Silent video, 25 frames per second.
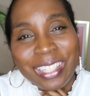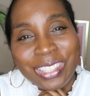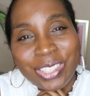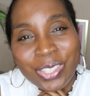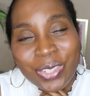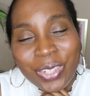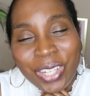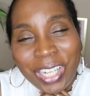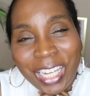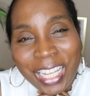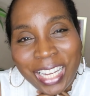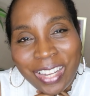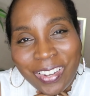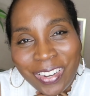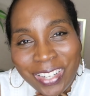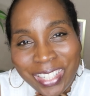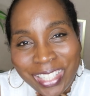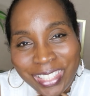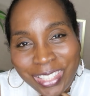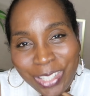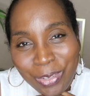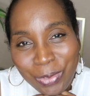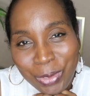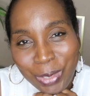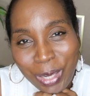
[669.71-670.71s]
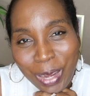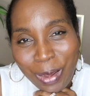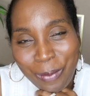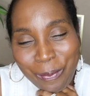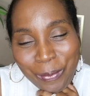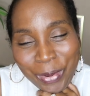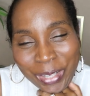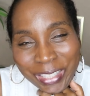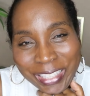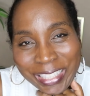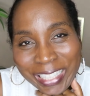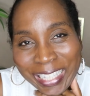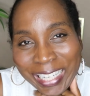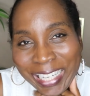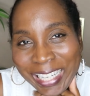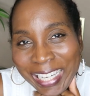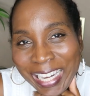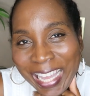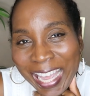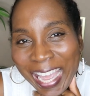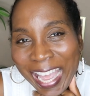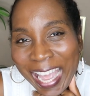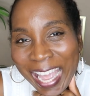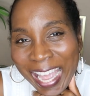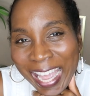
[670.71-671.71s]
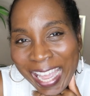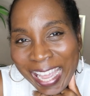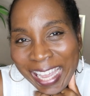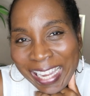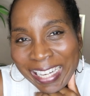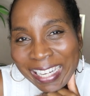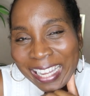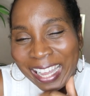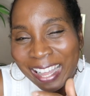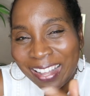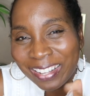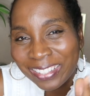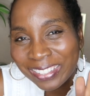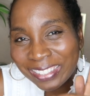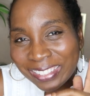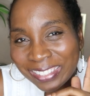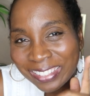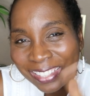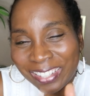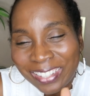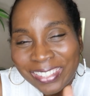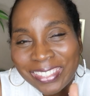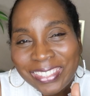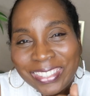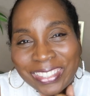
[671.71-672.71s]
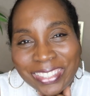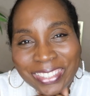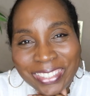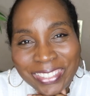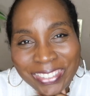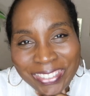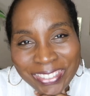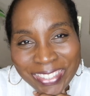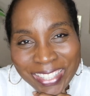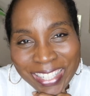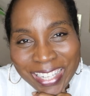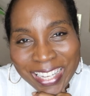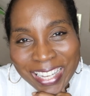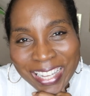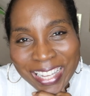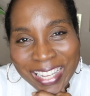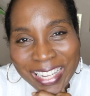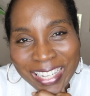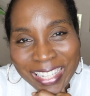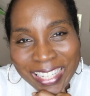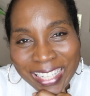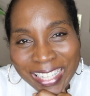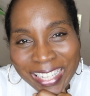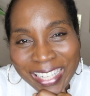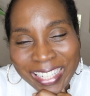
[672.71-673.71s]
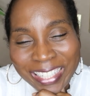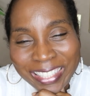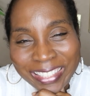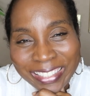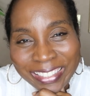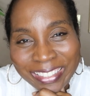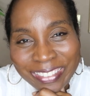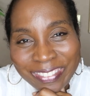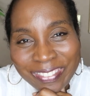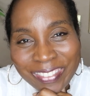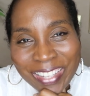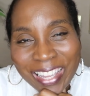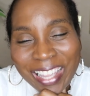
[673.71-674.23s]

to click on the subscribe button and i'll talk to you later